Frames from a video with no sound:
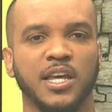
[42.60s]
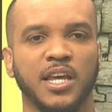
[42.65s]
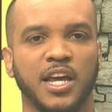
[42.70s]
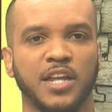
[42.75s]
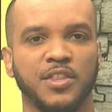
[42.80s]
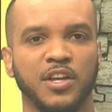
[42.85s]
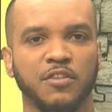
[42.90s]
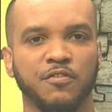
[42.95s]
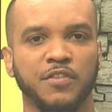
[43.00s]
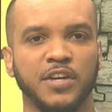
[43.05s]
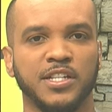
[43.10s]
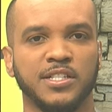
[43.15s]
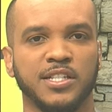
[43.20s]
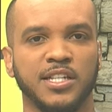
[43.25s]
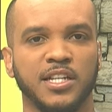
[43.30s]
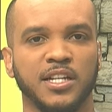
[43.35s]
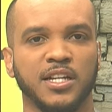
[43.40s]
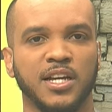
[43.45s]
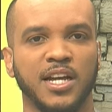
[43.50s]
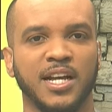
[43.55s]
and they're
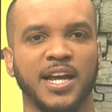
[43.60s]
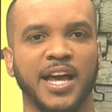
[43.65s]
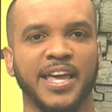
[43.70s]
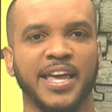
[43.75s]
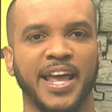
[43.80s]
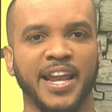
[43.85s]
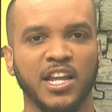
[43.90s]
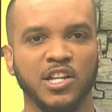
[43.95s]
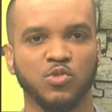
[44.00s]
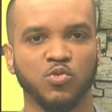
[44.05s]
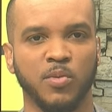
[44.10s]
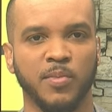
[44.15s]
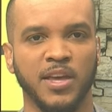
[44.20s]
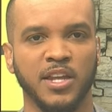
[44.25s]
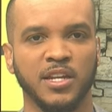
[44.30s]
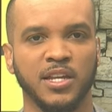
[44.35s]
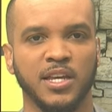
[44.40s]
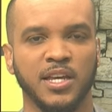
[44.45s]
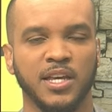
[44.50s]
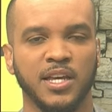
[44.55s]
facing Guyana's
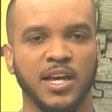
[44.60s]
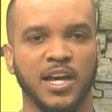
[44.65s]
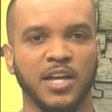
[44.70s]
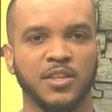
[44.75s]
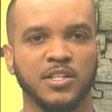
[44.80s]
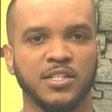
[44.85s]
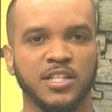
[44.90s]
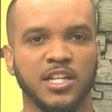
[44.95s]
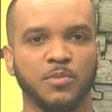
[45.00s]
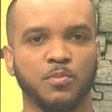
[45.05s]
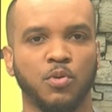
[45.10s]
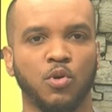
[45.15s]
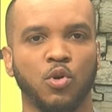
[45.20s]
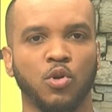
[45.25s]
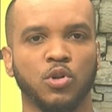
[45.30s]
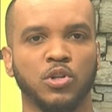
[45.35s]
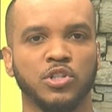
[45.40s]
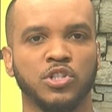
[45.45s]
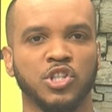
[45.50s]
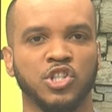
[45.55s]
women at the St.
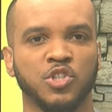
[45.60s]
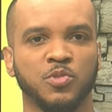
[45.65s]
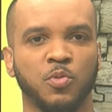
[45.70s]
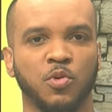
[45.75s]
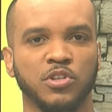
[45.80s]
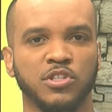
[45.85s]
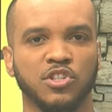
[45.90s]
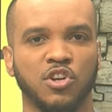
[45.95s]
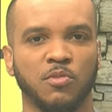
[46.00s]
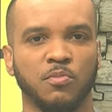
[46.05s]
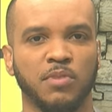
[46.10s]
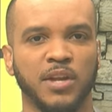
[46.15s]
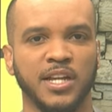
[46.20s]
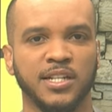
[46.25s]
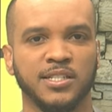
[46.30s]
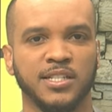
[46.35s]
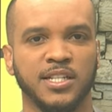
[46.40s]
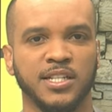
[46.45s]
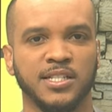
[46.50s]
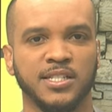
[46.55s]
Paul's Sports
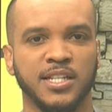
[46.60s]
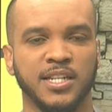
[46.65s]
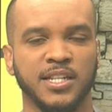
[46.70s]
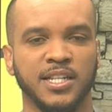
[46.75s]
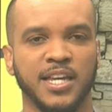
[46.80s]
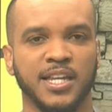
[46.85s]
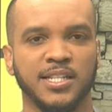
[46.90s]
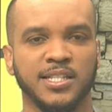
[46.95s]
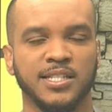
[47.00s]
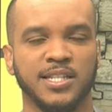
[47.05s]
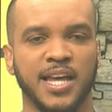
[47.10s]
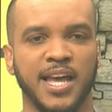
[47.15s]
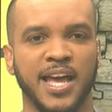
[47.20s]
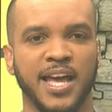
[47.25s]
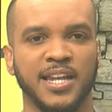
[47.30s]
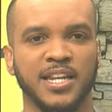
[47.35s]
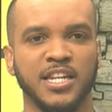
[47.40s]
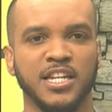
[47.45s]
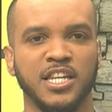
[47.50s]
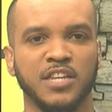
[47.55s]
Complex in St. Kitts
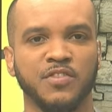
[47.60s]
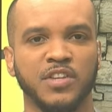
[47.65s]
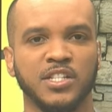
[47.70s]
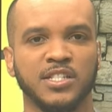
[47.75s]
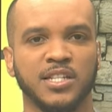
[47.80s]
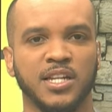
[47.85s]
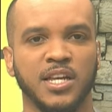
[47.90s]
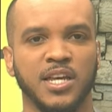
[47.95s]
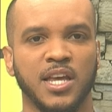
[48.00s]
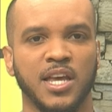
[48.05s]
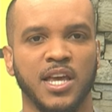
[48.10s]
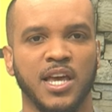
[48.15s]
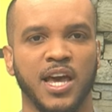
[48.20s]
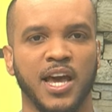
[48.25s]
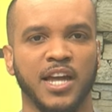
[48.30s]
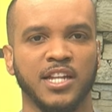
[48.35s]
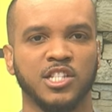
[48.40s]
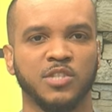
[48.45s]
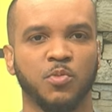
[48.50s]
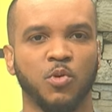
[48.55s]
and Nevis.
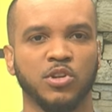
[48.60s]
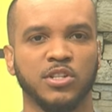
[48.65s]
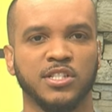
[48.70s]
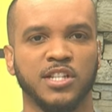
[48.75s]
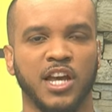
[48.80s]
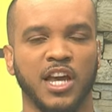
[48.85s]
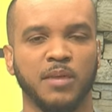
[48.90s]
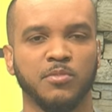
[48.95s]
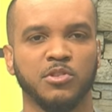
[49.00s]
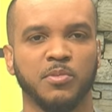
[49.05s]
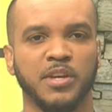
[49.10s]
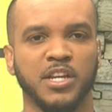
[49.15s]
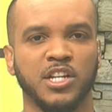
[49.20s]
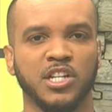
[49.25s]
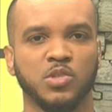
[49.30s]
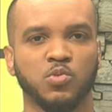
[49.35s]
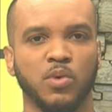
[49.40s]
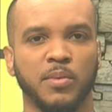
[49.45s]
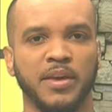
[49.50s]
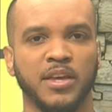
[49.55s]
At sports time,
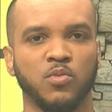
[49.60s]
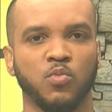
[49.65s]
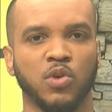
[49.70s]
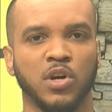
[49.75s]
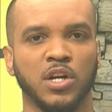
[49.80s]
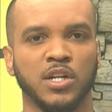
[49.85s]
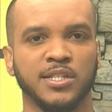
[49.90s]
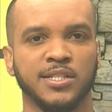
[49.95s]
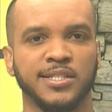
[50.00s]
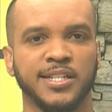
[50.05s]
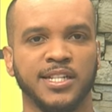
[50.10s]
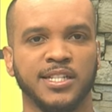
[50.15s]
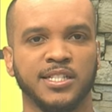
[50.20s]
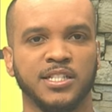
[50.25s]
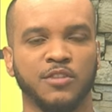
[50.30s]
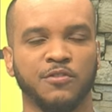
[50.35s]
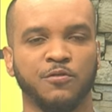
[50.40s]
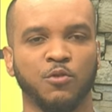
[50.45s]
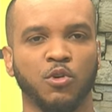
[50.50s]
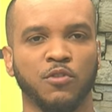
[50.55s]
Jamaica's women were
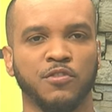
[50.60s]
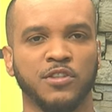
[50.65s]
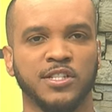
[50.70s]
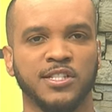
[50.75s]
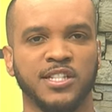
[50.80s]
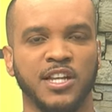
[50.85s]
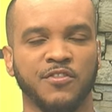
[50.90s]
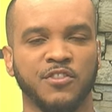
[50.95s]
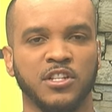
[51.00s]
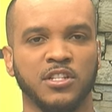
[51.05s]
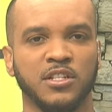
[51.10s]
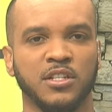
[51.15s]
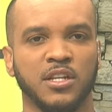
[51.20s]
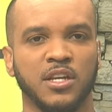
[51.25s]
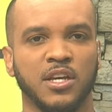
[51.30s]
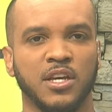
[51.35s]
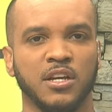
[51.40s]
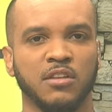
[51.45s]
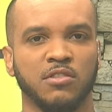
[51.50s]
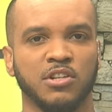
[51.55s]
64 for 7.
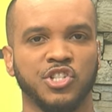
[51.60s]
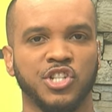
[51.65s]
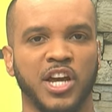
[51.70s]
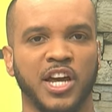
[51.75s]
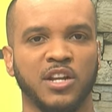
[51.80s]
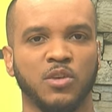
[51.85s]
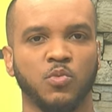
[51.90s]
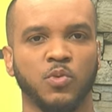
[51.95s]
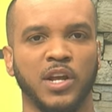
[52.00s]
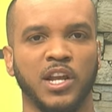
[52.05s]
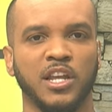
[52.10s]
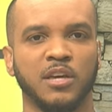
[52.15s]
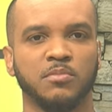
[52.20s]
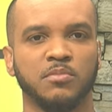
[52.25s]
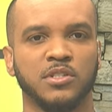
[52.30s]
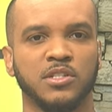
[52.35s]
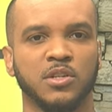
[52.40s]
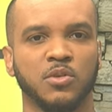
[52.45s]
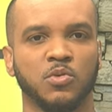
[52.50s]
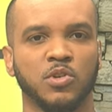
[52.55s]
Rashada
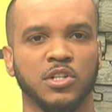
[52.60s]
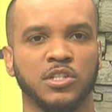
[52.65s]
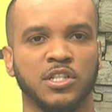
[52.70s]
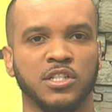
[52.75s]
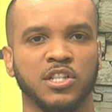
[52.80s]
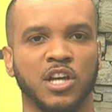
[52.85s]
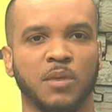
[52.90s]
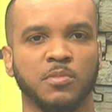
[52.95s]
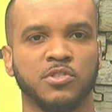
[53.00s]
Williams was the top